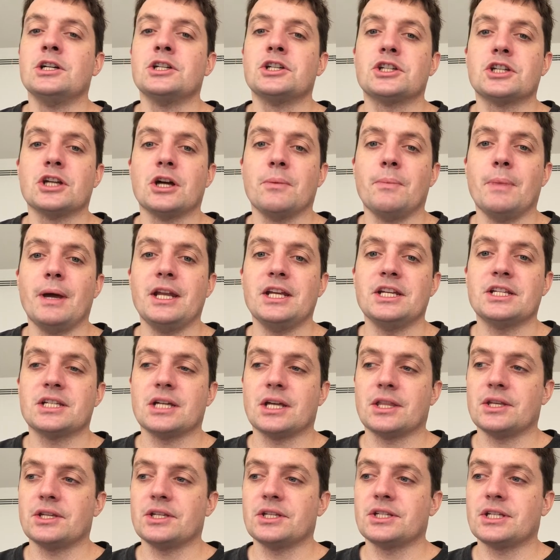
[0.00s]
So many
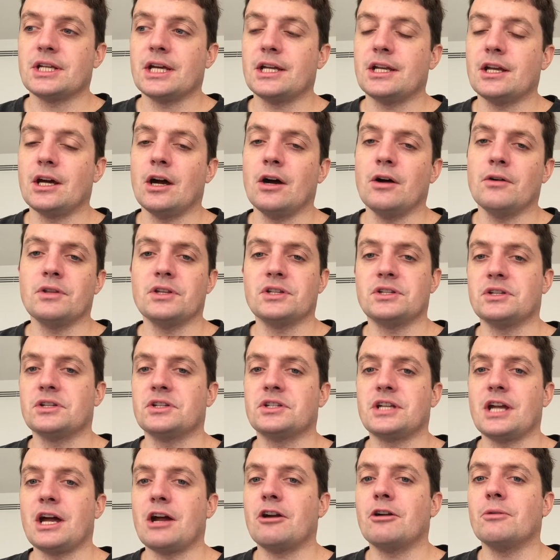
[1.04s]
Southerners said, "Oh, this
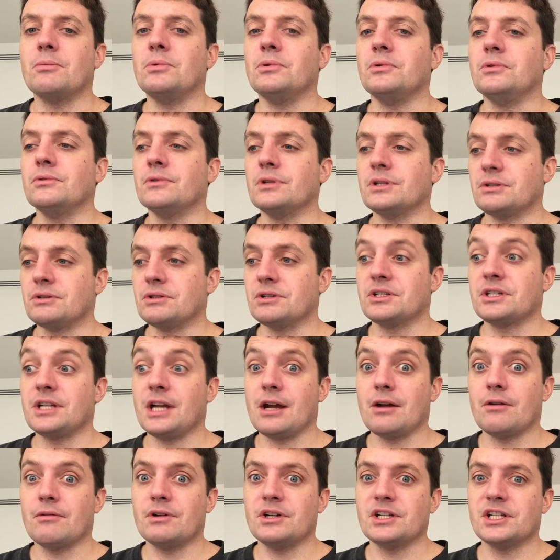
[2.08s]
is terrible, this is
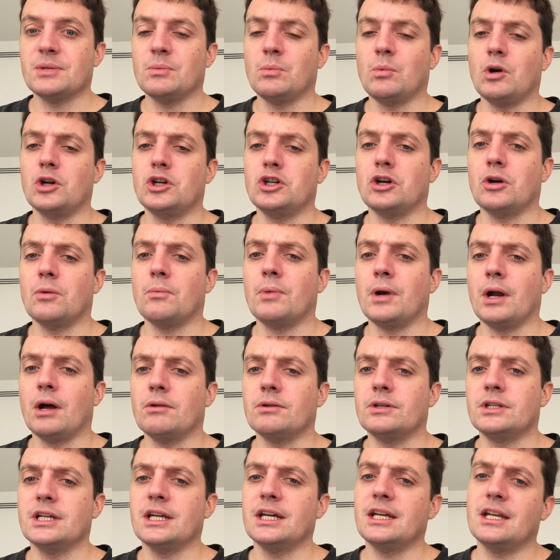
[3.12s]
terrorism, what John
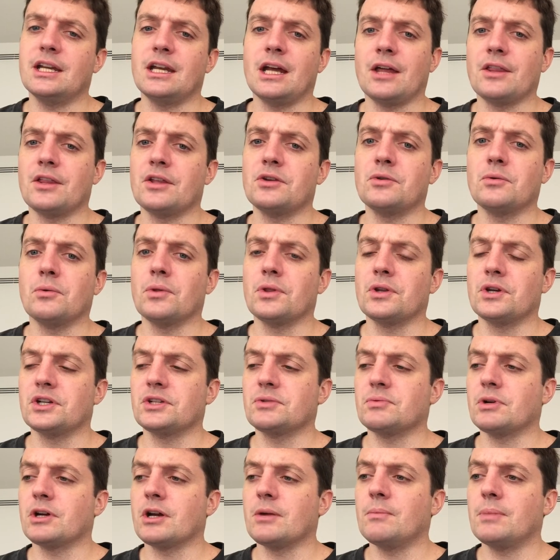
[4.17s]
Brown did," and other
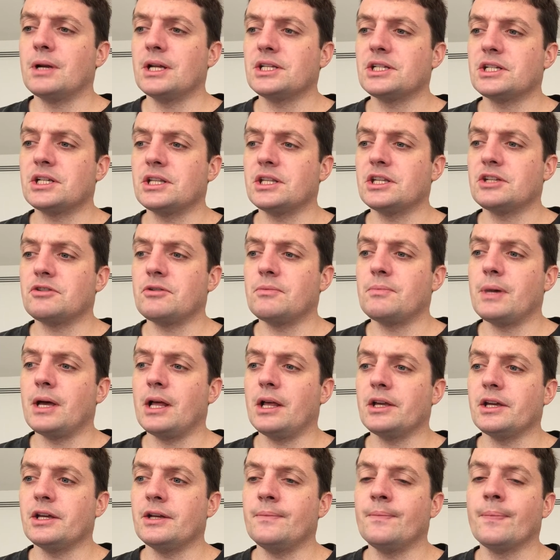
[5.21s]
Northerners were complicit in this
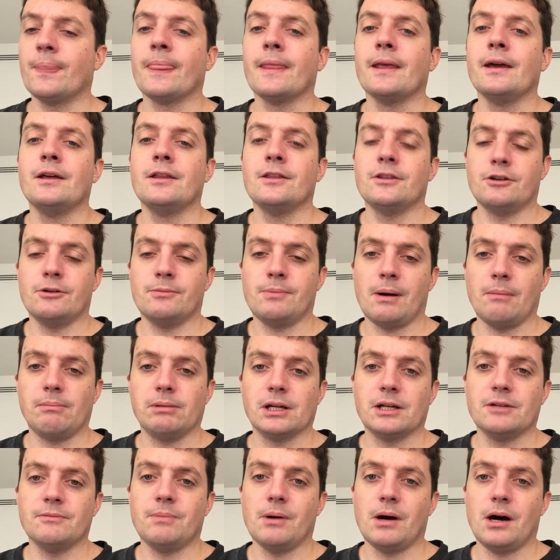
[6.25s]
rebellion. The
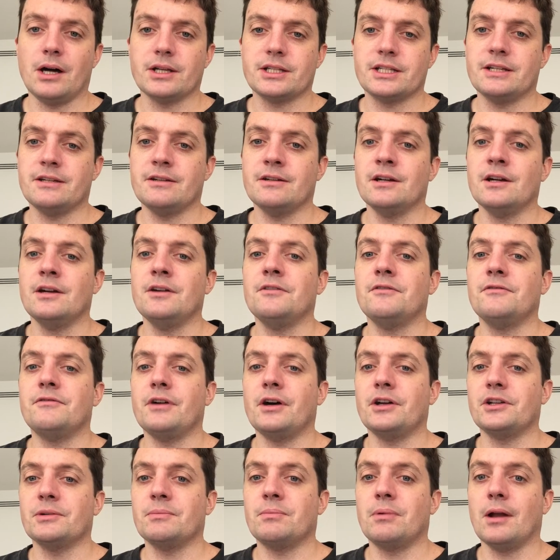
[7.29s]
Republican Party
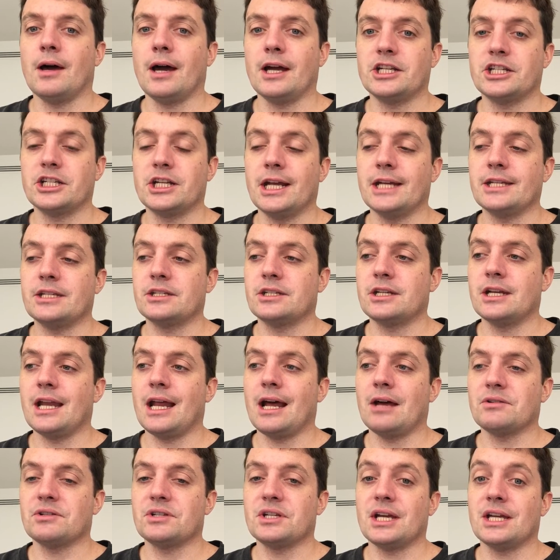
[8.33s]
felt obliged later to
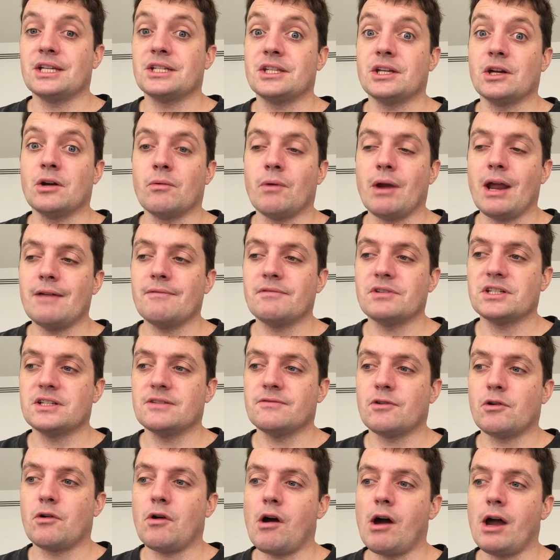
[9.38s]
denounce it as the gravest
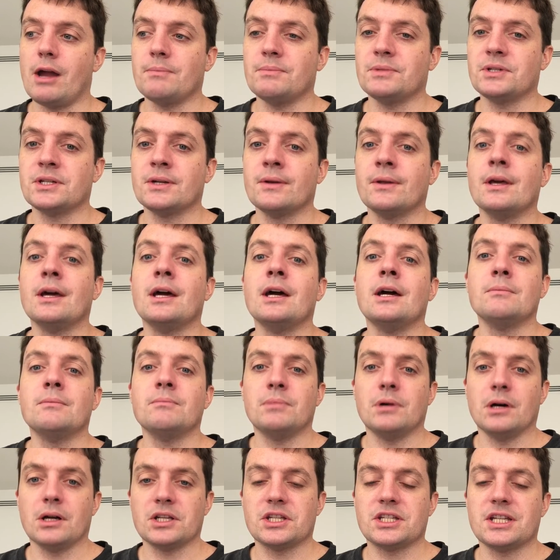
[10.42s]
of crimes,
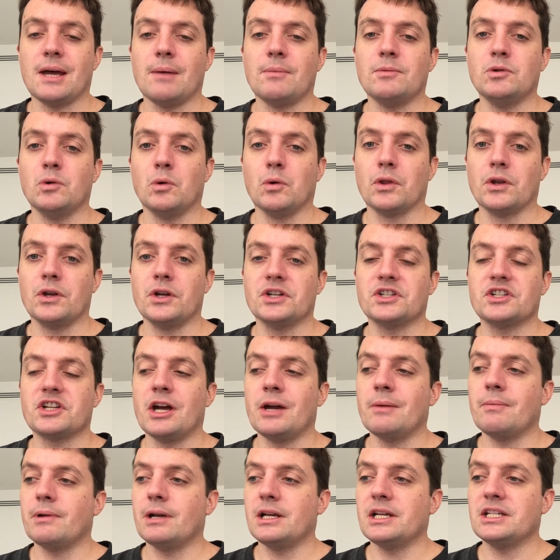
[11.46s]
but some Northerners
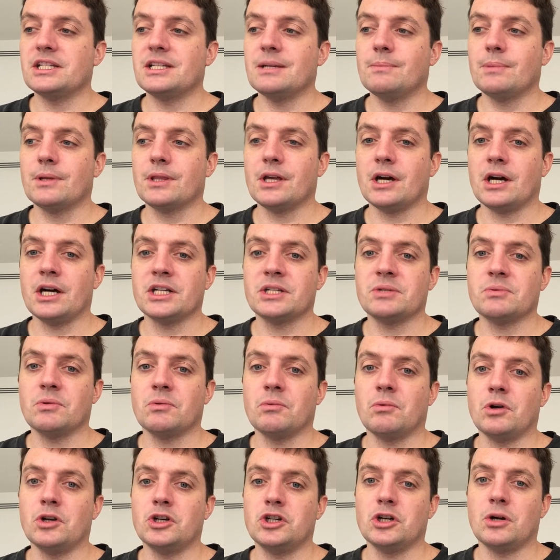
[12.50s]
openly sympathized
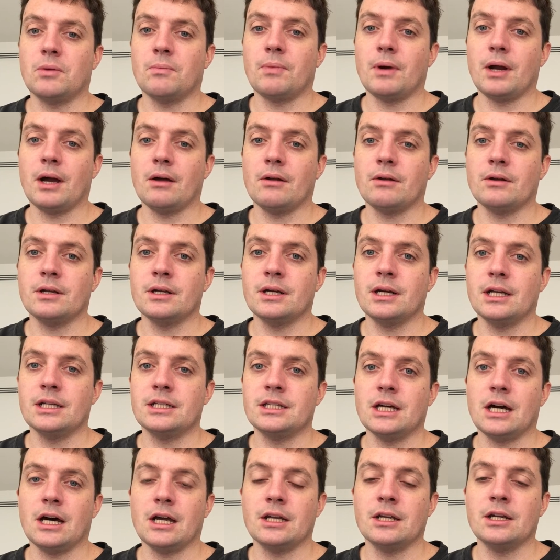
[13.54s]
with what John Brown had
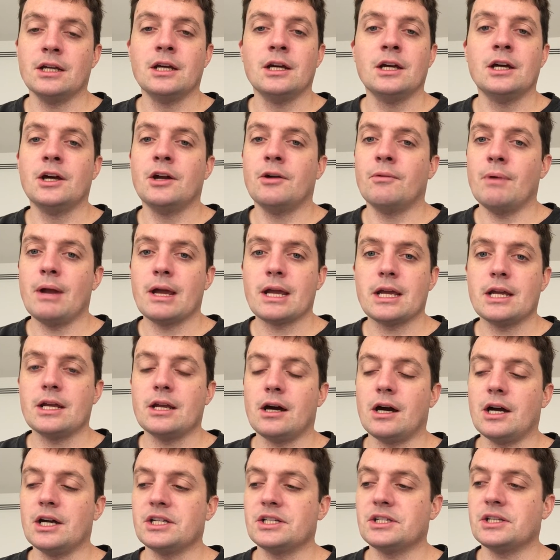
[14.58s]
done,
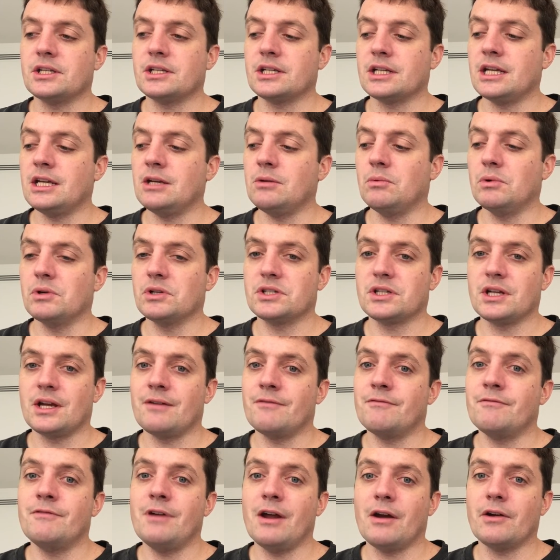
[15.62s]
recognized that he was a
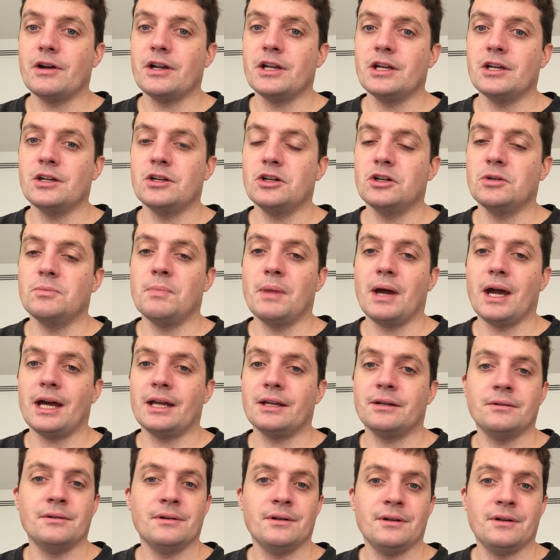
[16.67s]
very good
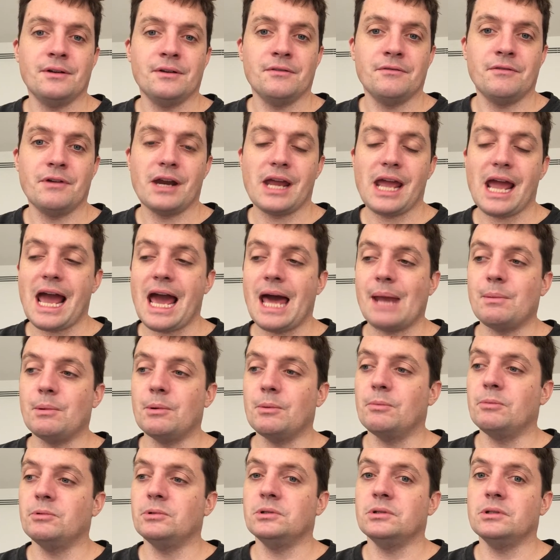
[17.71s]
man, very
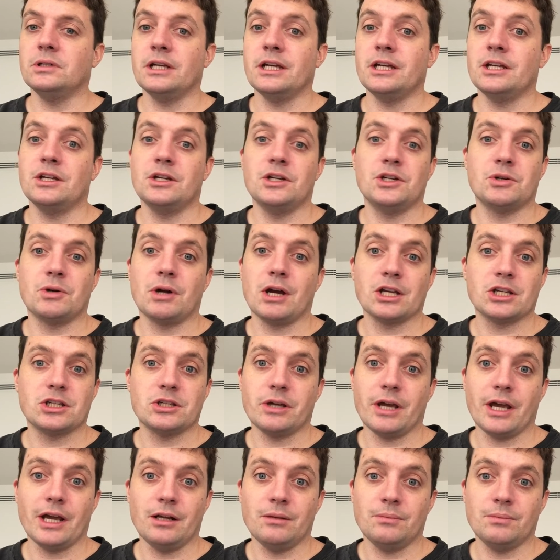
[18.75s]
admirable in trying to
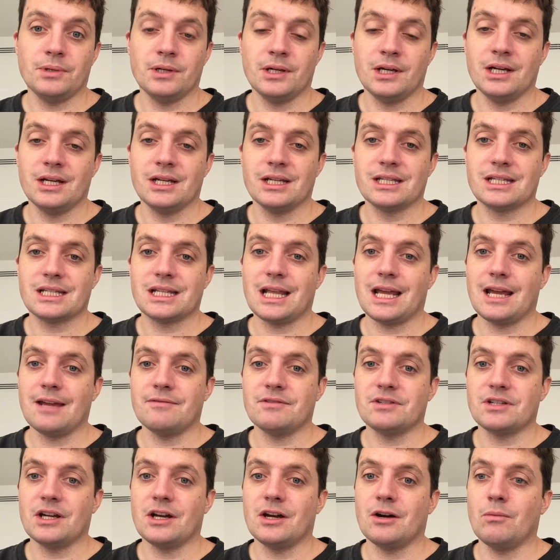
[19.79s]
help
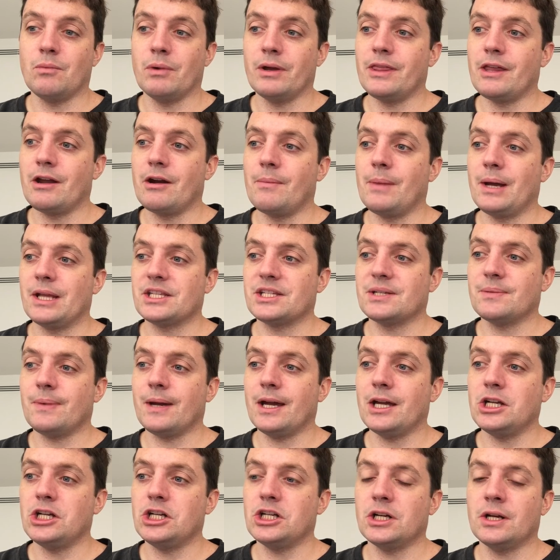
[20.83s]
slaves win their
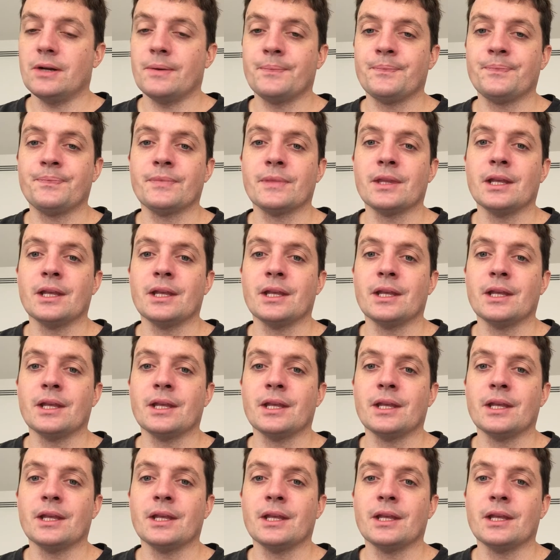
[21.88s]
emancipation.